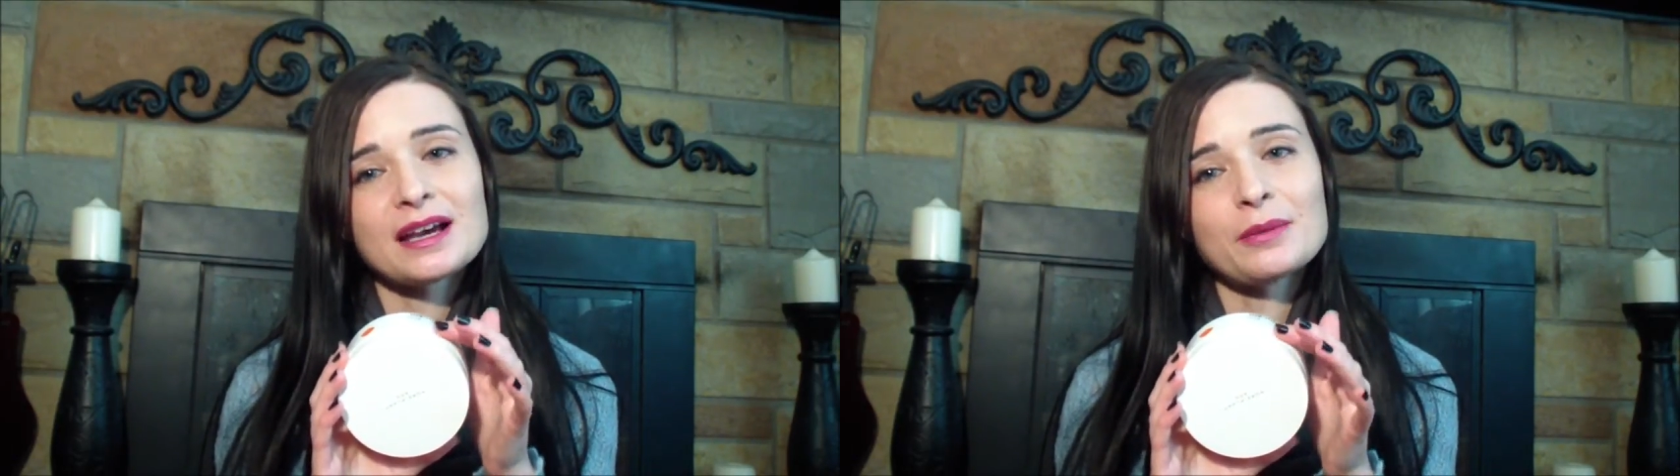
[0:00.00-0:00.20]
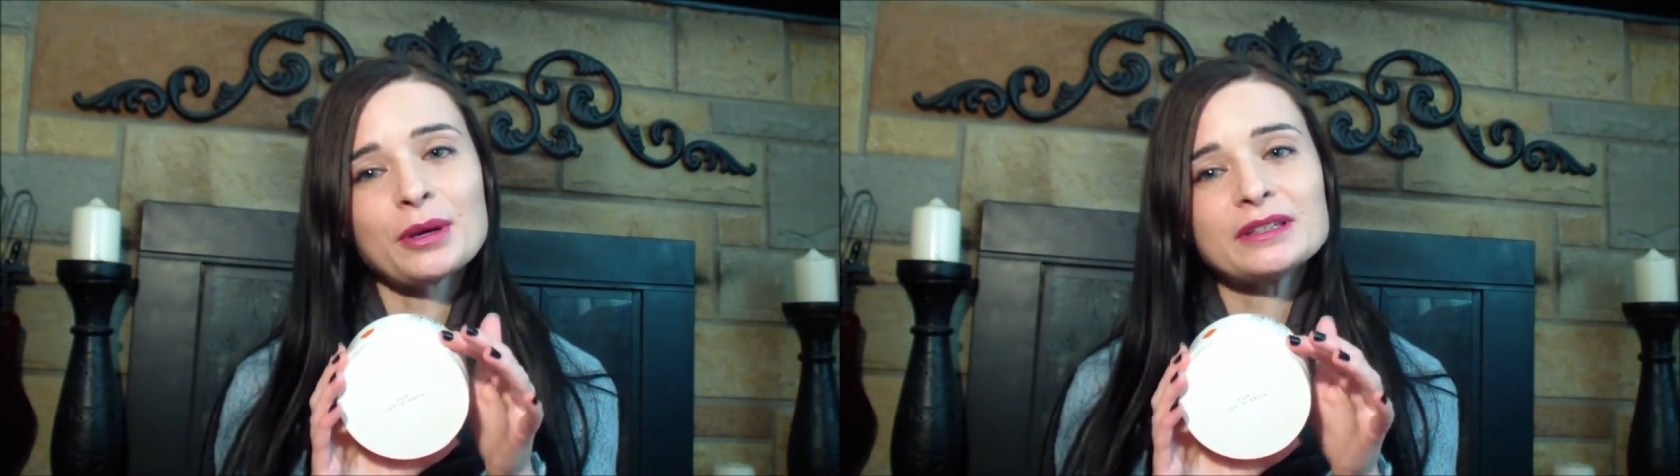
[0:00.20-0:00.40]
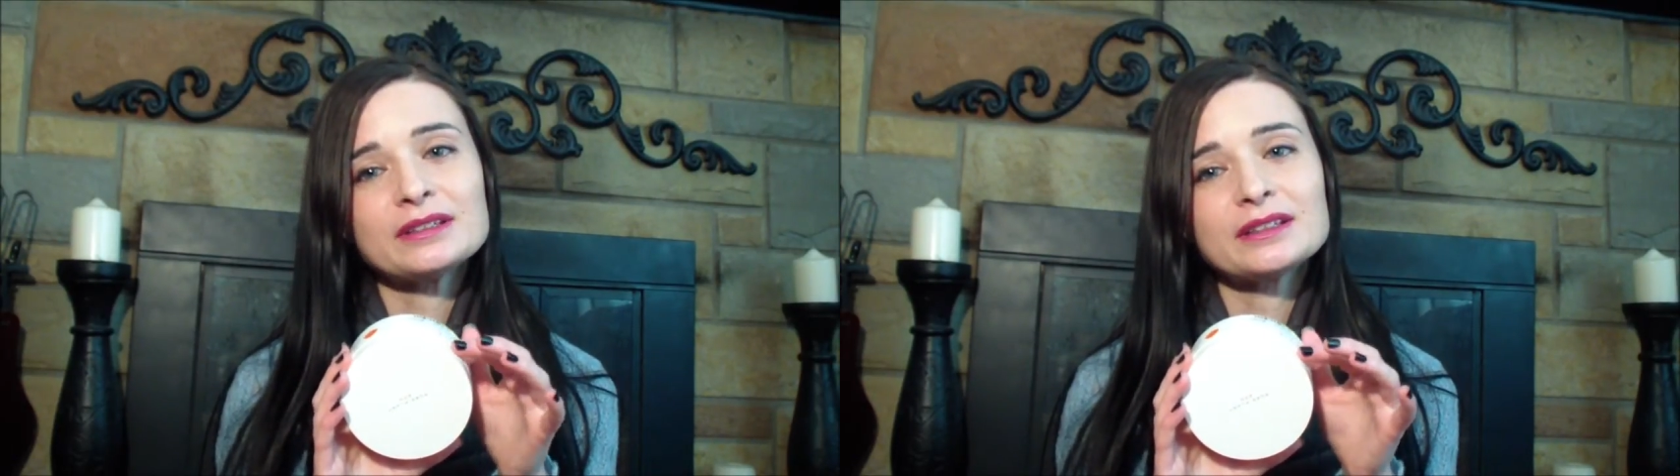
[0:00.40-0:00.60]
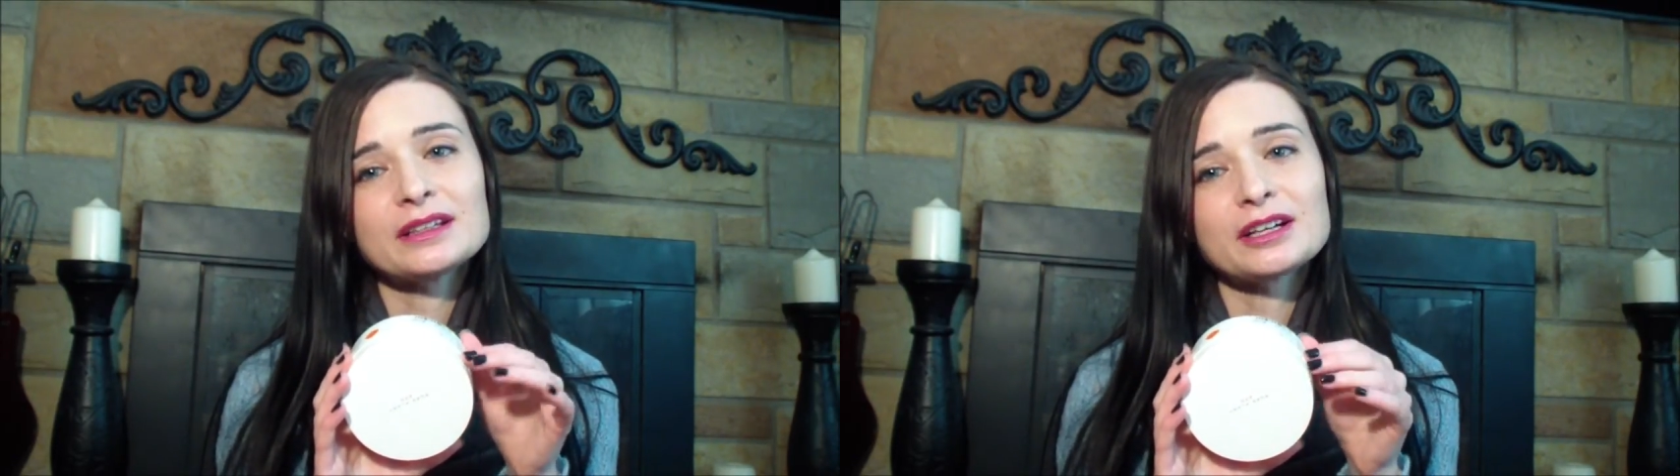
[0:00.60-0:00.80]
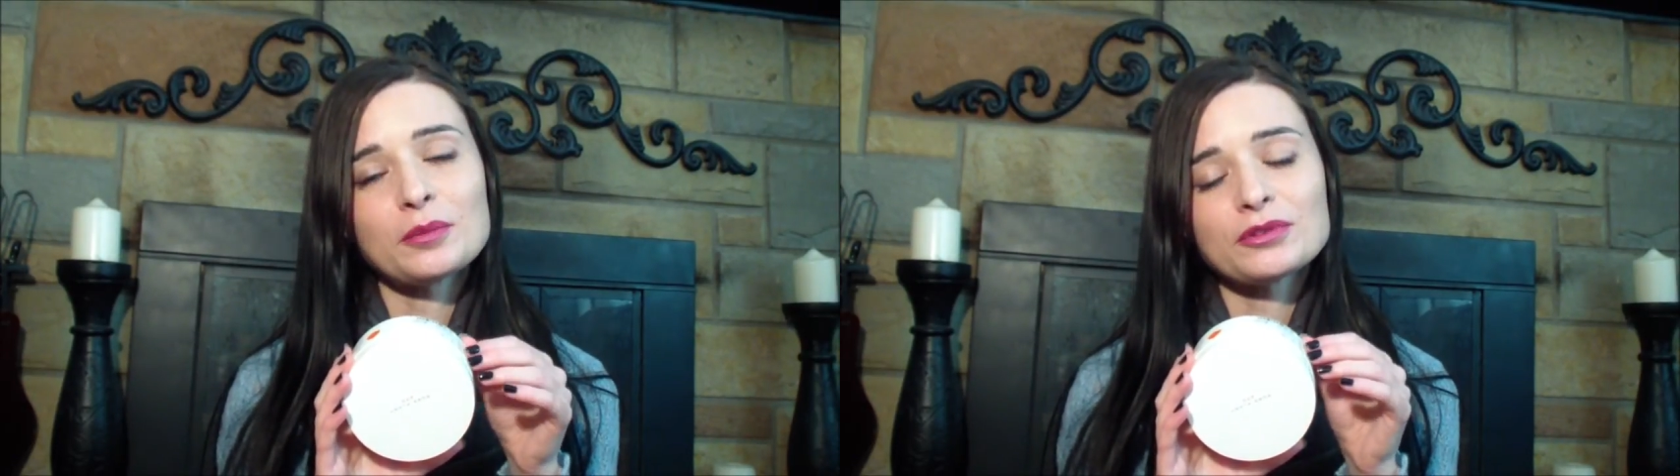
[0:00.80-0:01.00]
I did get
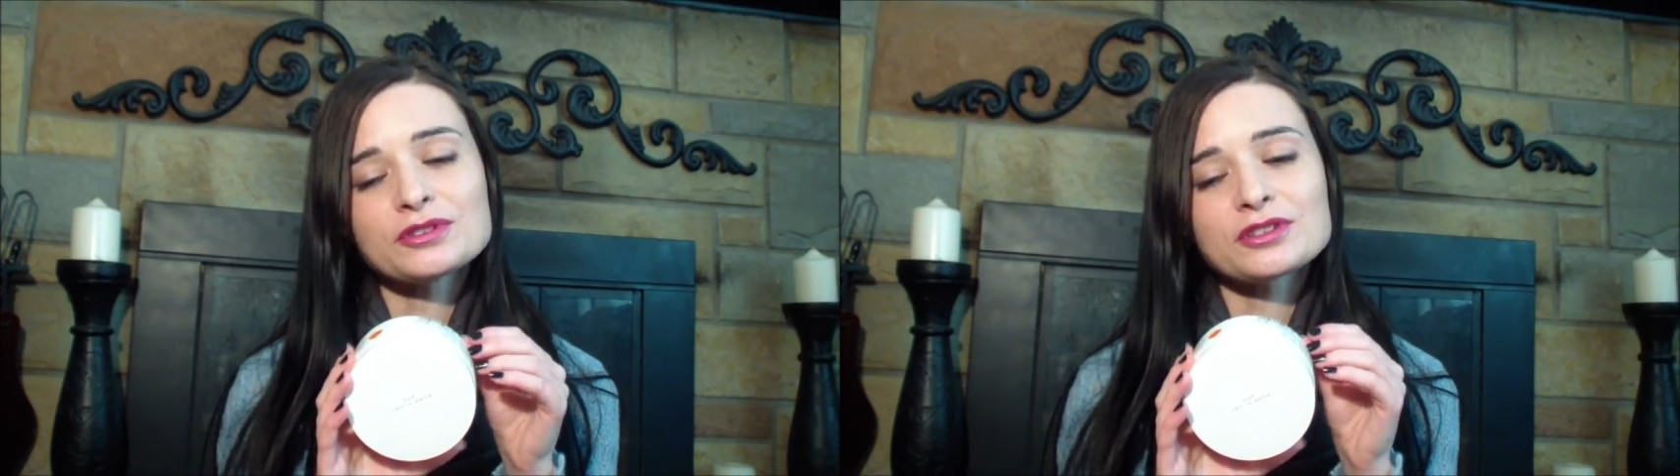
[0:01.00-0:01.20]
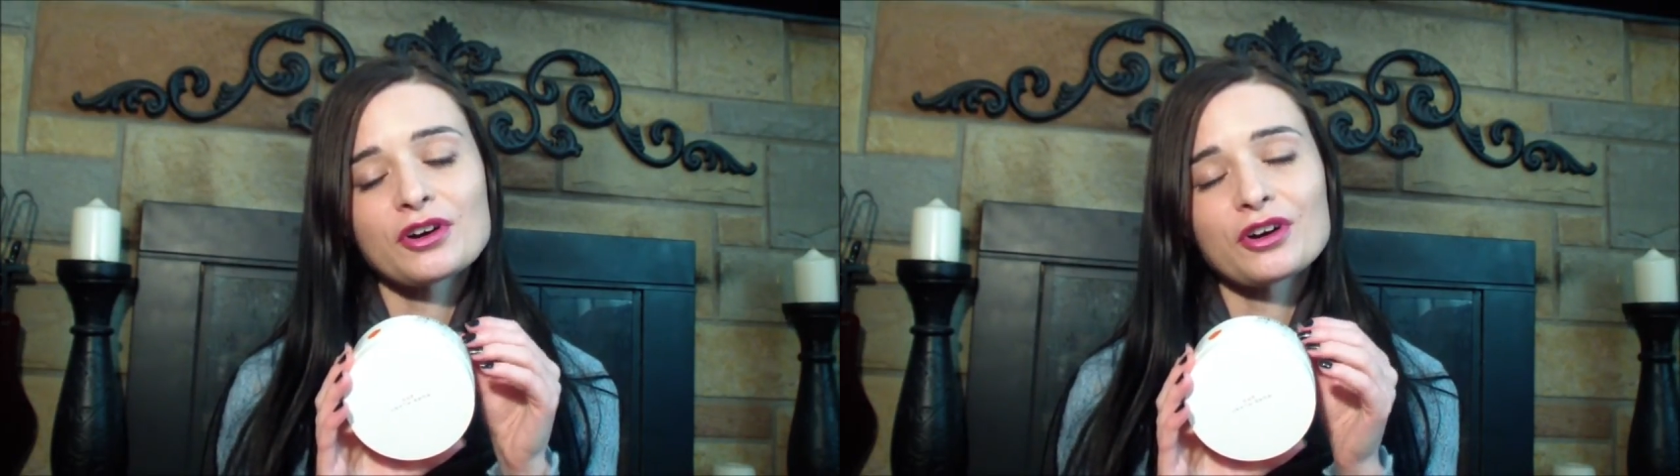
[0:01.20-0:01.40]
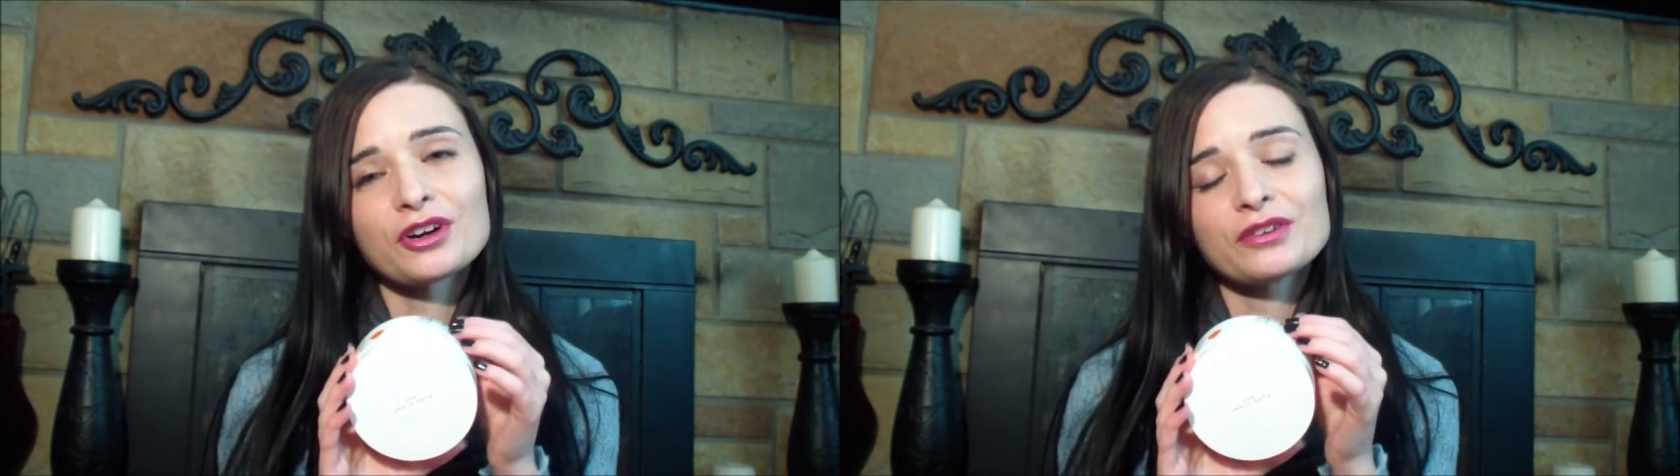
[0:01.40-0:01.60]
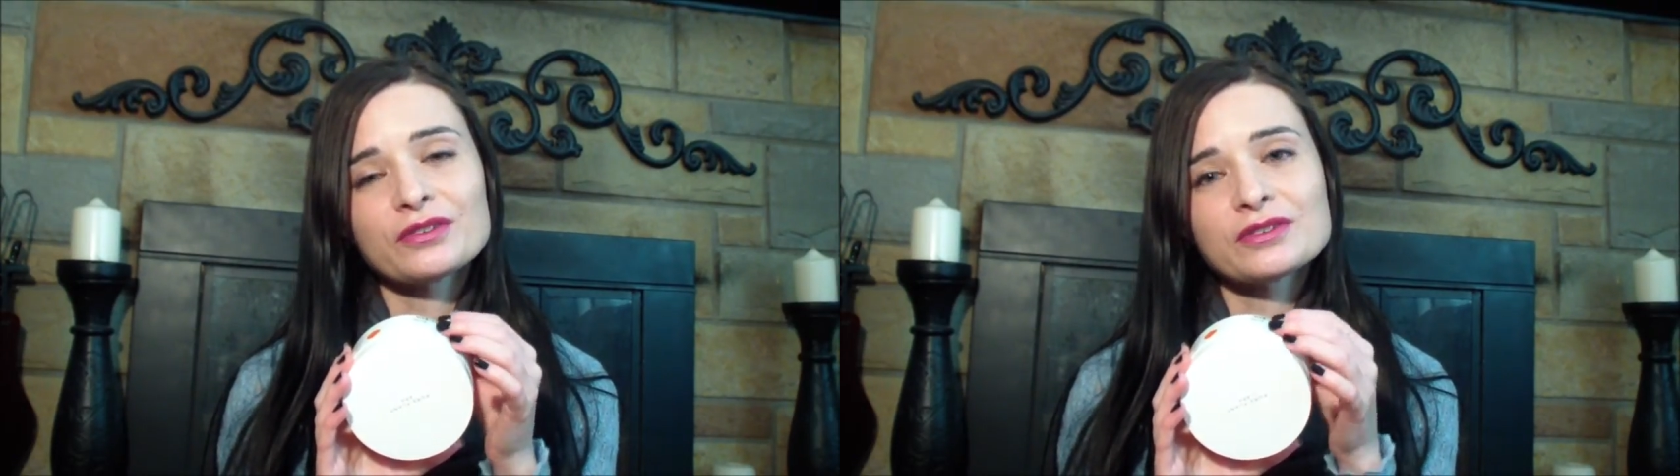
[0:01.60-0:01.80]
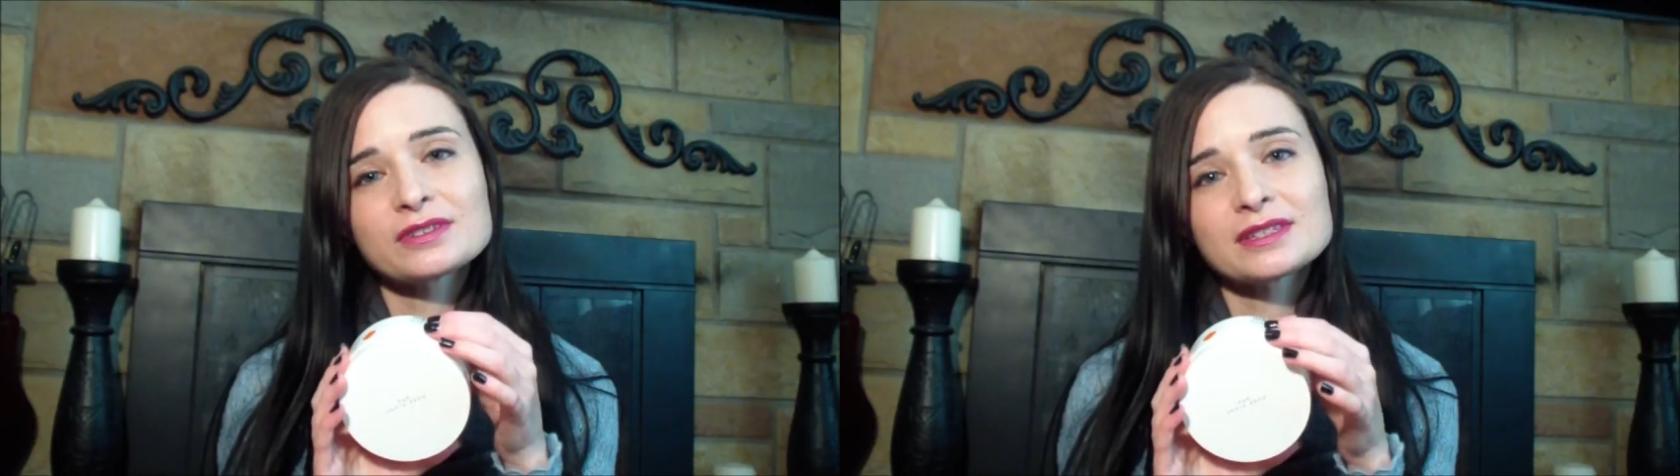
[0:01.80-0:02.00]
a couple
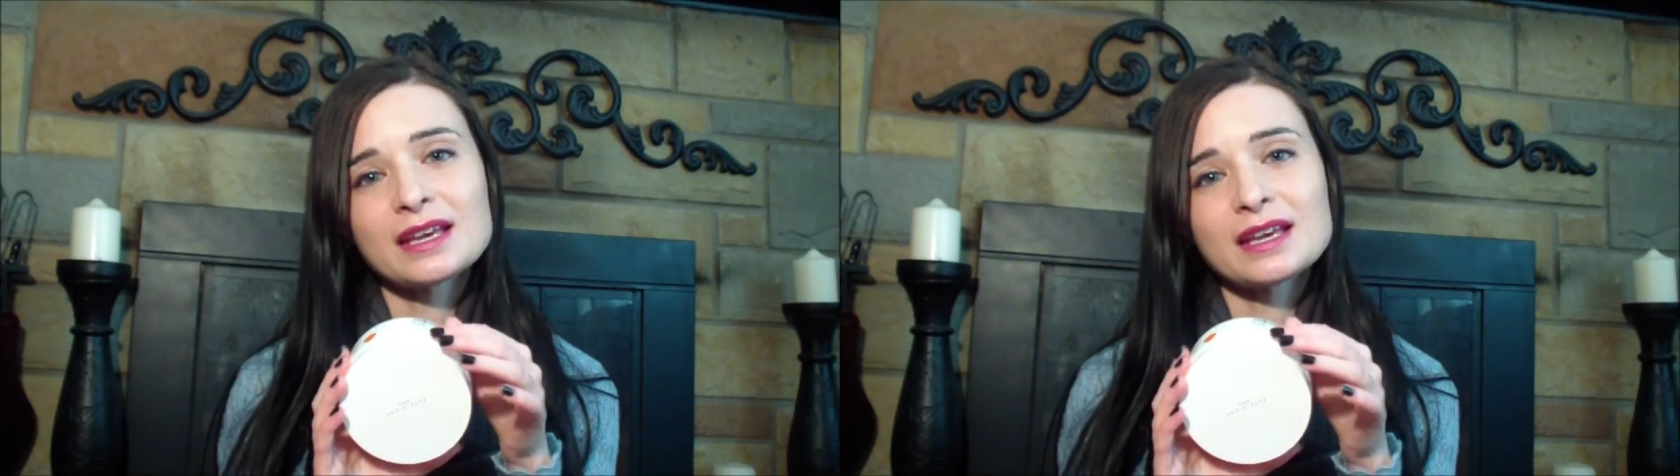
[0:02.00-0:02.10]
scarves,